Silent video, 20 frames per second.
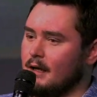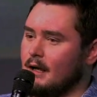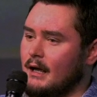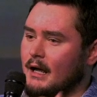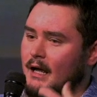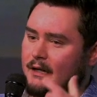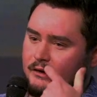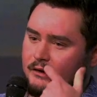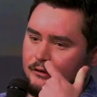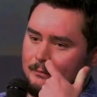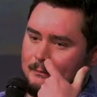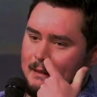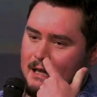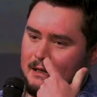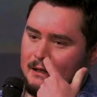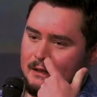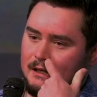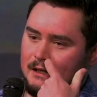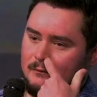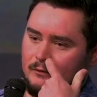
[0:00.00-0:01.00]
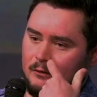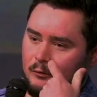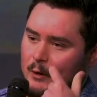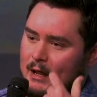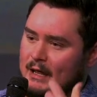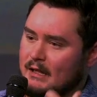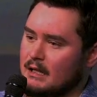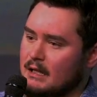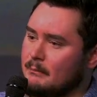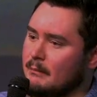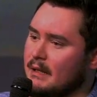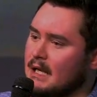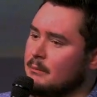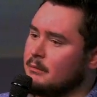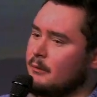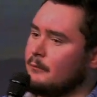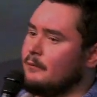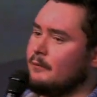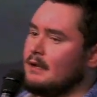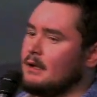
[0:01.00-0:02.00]
And this man had given Randy many
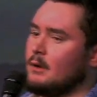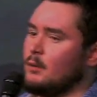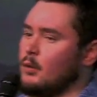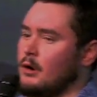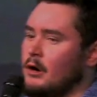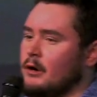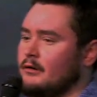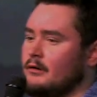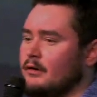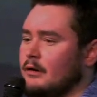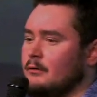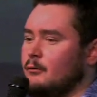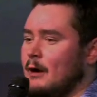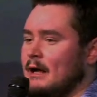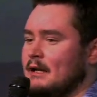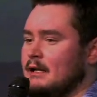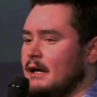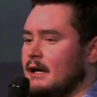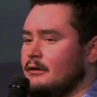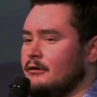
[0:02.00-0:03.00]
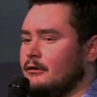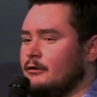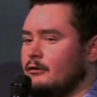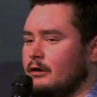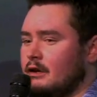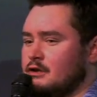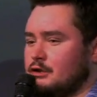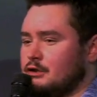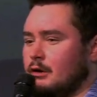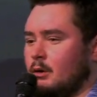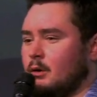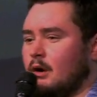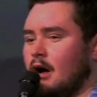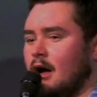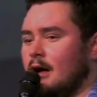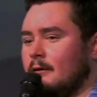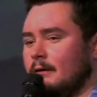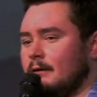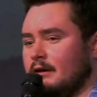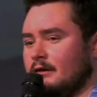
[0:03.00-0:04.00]
prophetic words, and Randy had such little
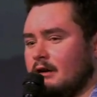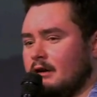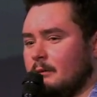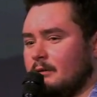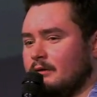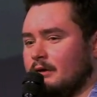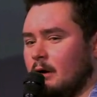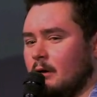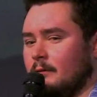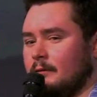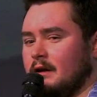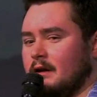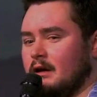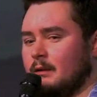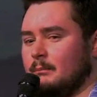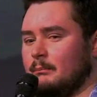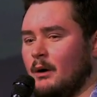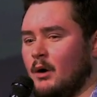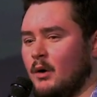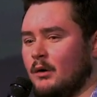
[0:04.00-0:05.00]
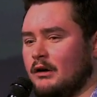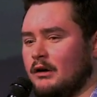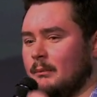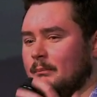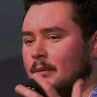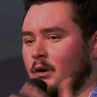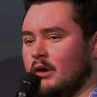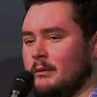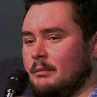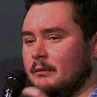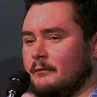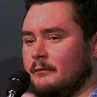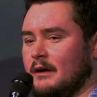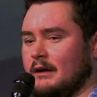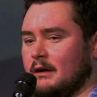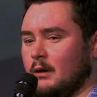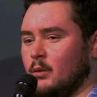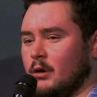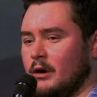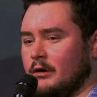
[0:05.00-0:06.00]
confidence in himself, he had balled up all the
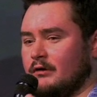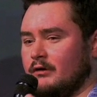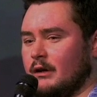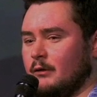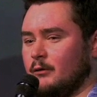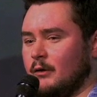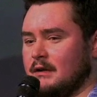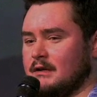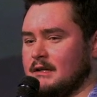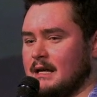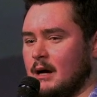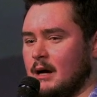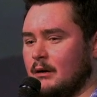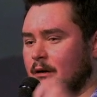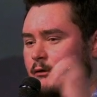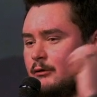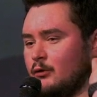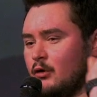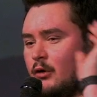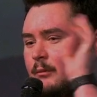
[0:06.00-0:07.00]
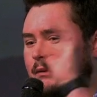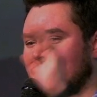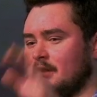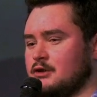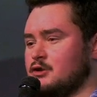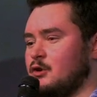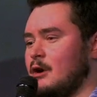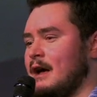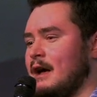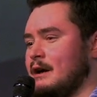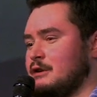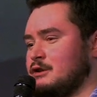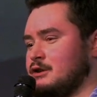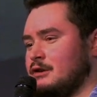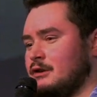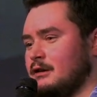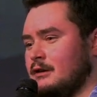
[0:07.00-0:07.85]
prophetic words that he'd written down and threw them in the trash